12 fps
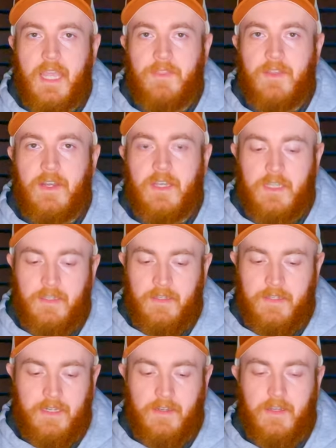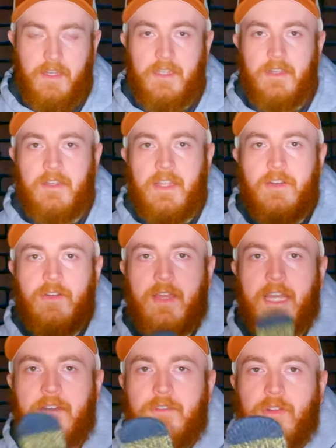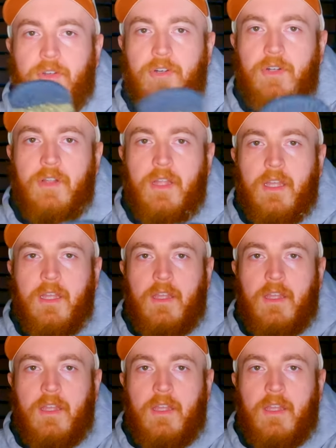at the night, at the end of the night, they do have the little